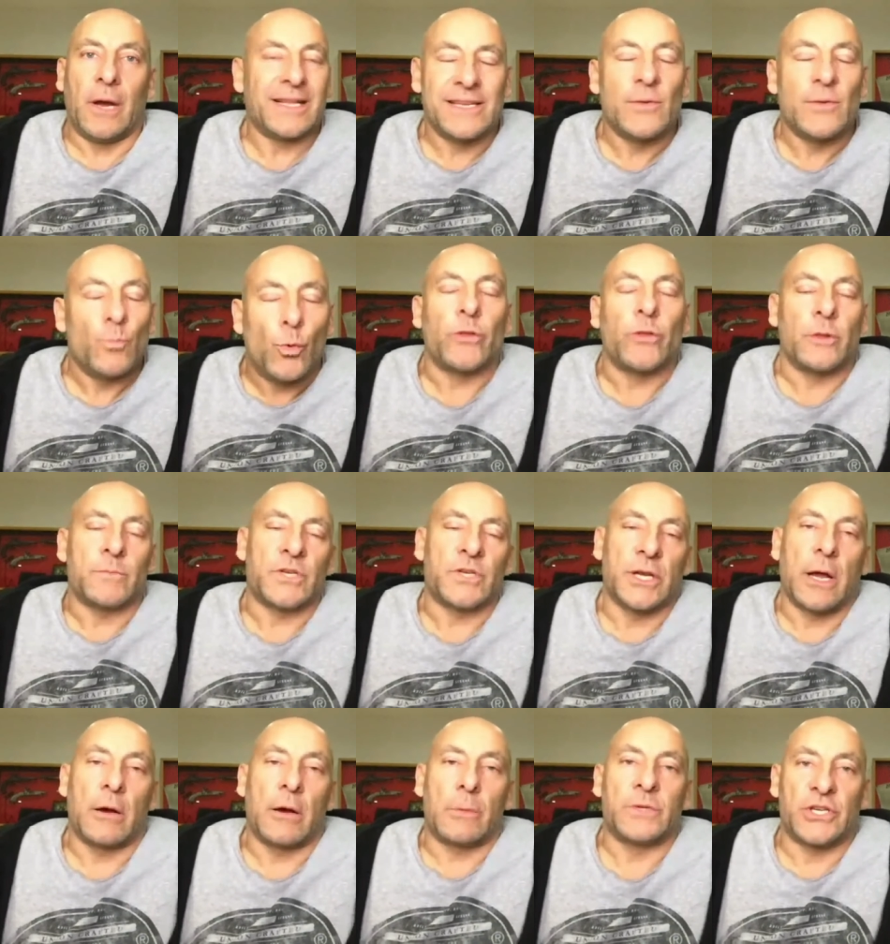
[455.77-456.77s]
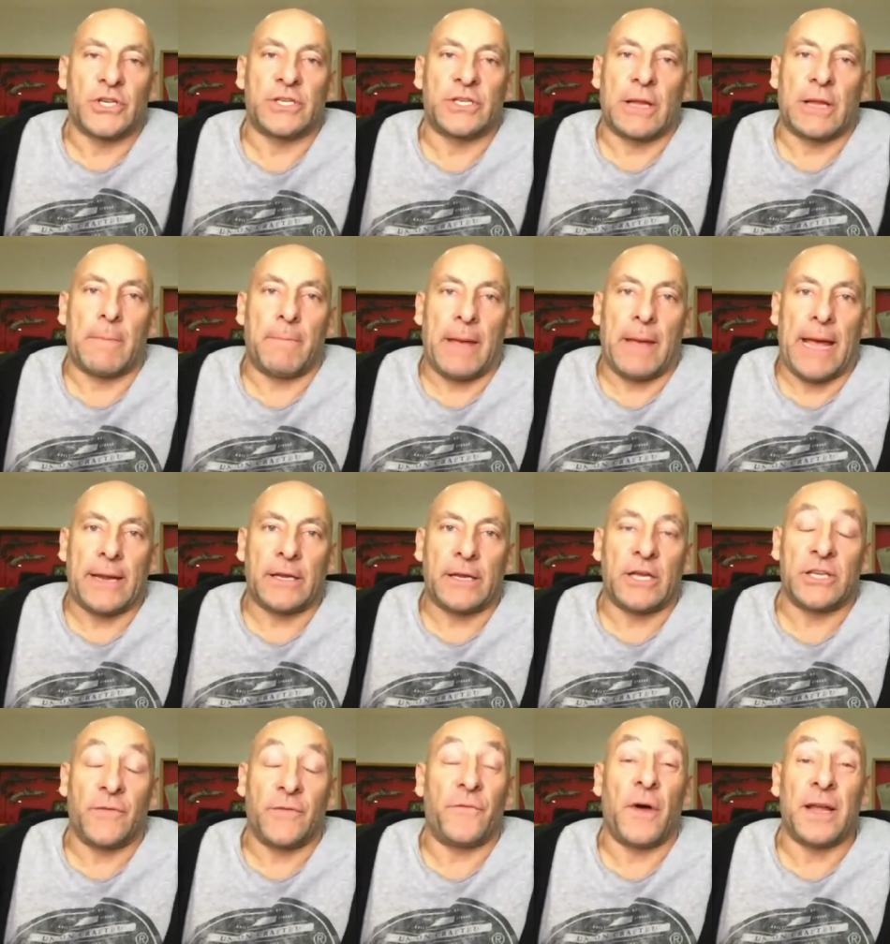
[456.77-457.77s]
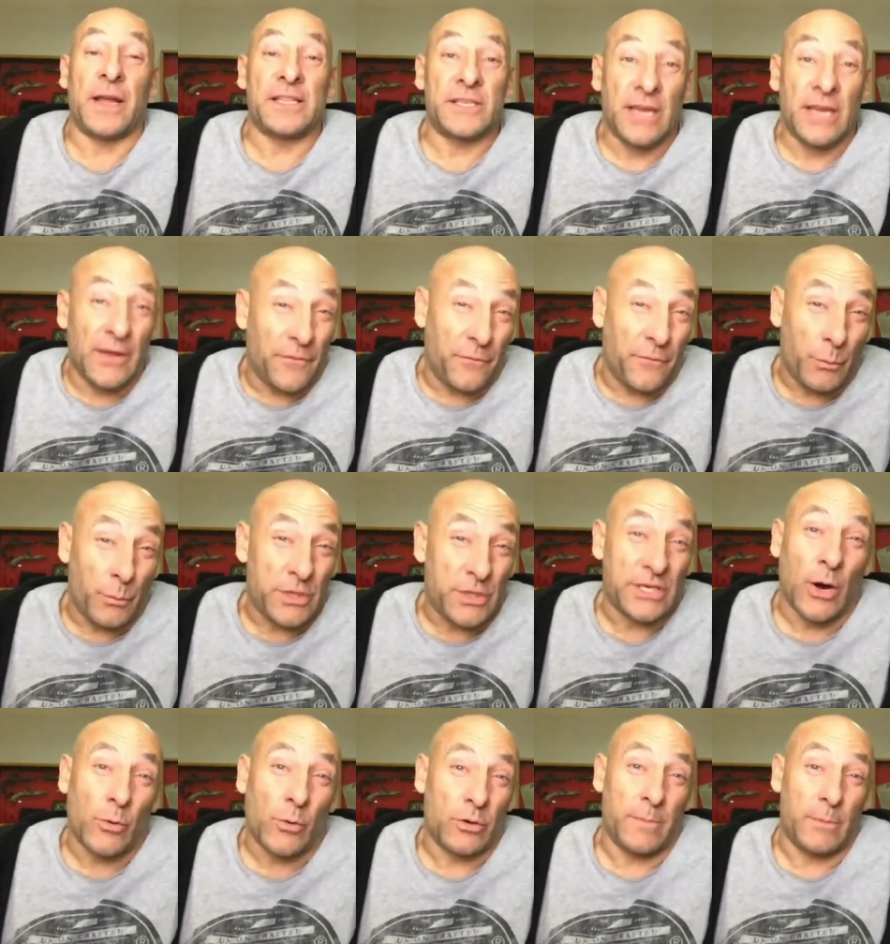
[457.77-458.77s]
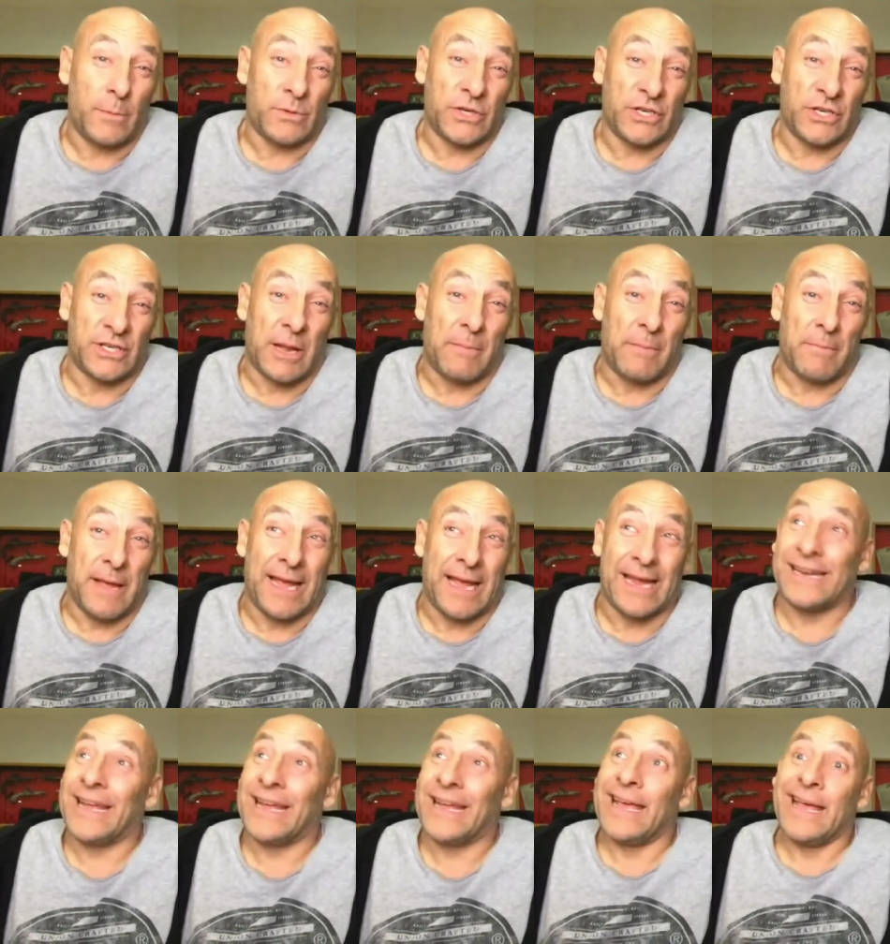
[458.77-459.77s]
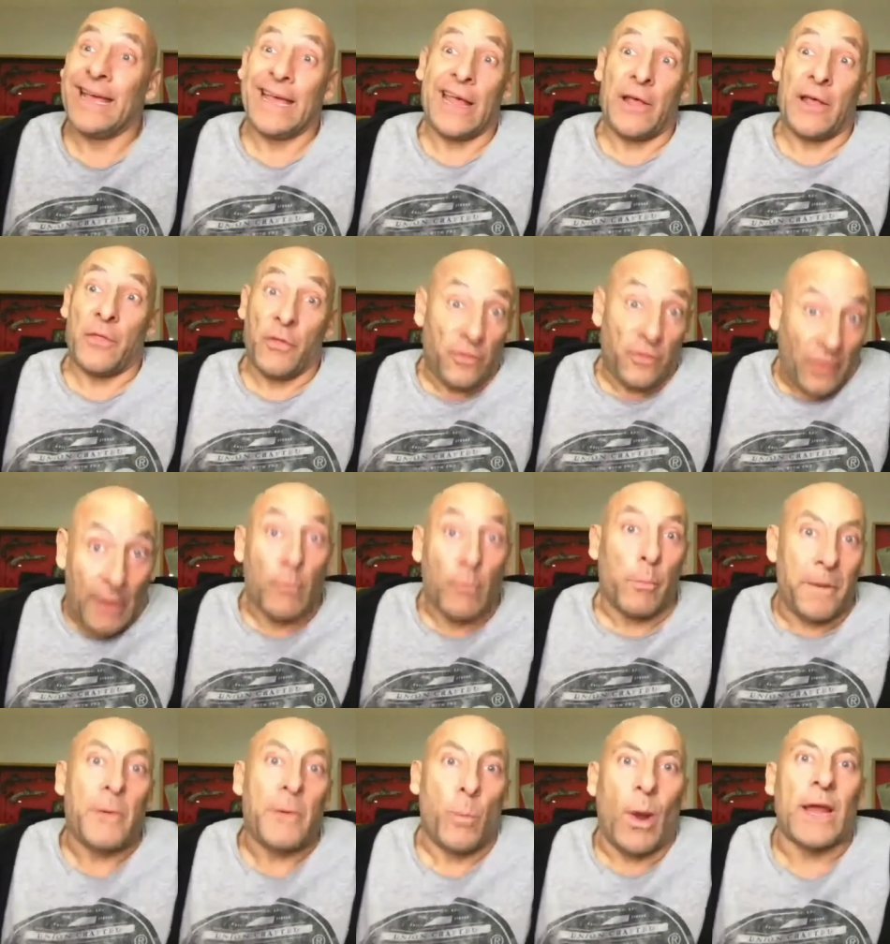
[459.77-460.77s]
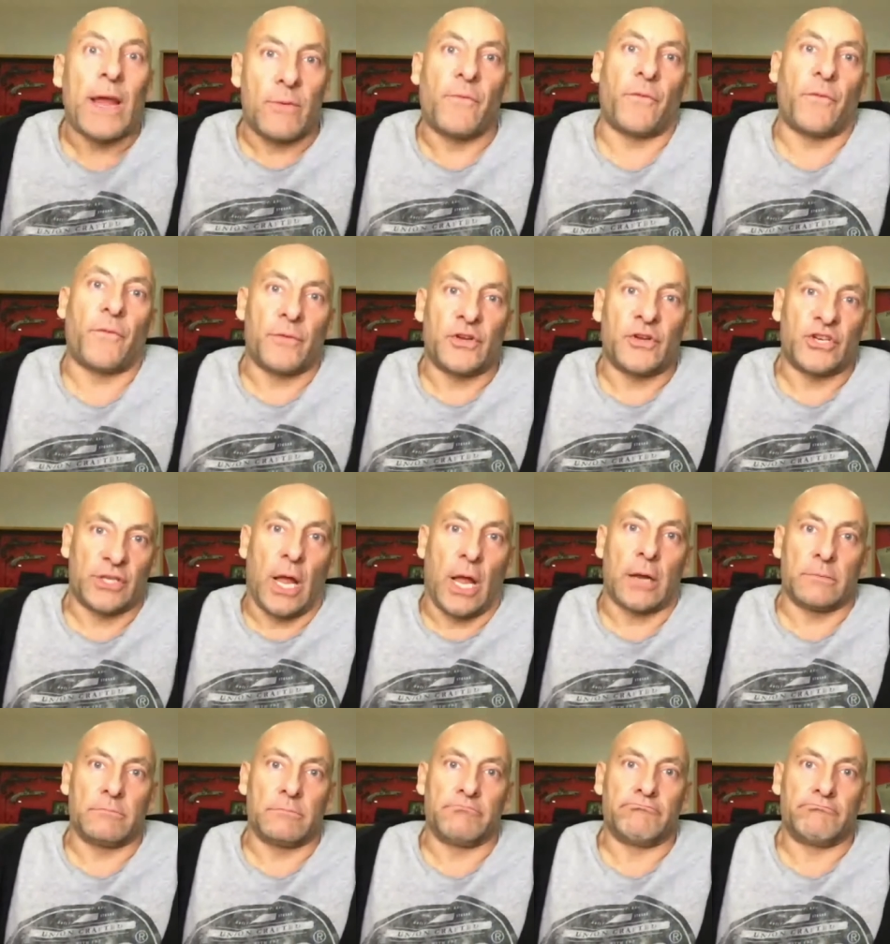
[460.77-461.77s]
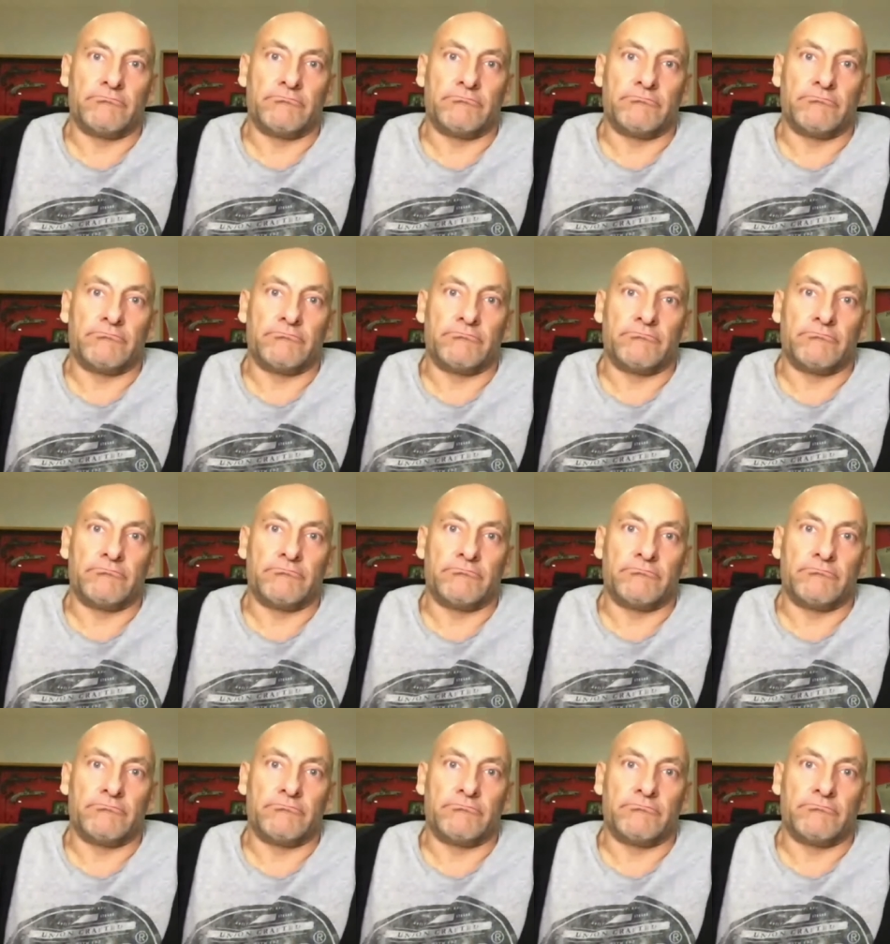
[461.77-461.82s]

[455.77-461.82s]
I didn't want them to know I was a stuntman. Because if we told them it was a stuntman, they would be waiting for a stunt.